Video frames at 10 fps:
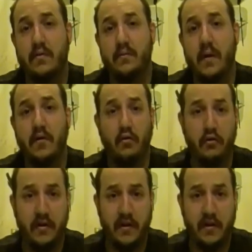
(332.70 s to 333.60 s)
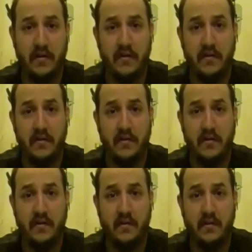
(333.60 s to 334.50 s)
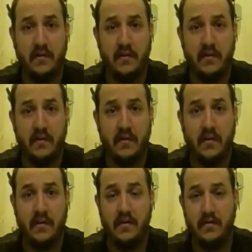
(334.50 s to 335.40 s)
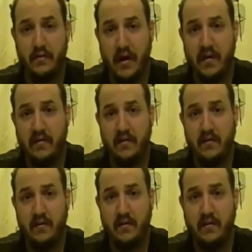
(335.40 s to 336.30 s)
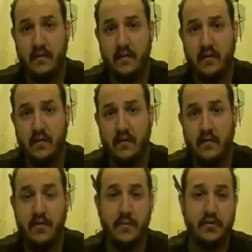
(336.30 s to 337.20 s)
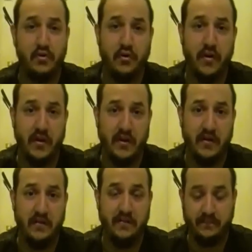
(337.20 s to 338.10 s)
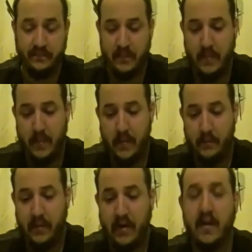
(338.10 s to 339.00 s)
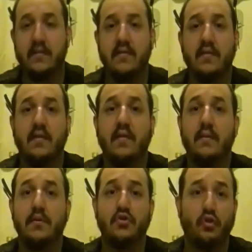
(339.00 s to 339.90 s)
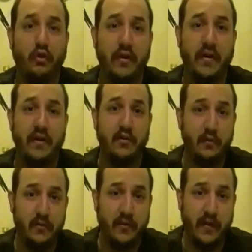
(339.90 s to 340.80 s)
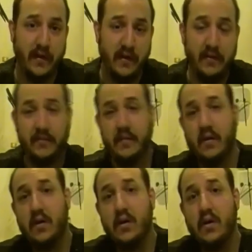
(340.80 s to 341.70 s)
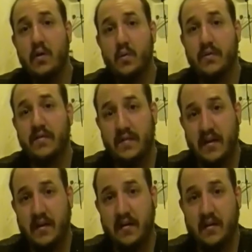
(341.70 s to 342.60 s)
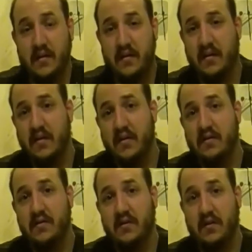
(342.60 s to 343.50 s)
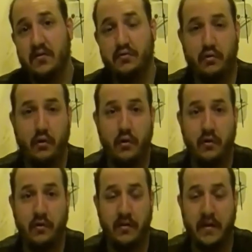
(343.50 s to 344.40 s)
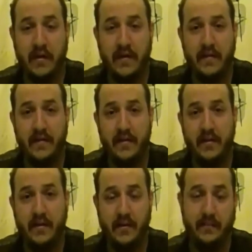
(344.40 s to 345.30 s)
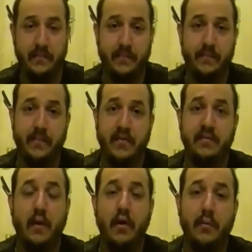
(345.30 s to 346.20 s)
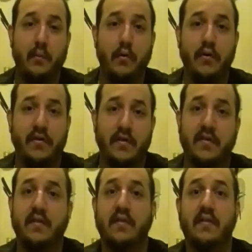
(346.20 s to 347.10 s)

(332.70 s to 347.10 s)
the minority and their rights from the majority because the majority usually will seek to control the the smaller portion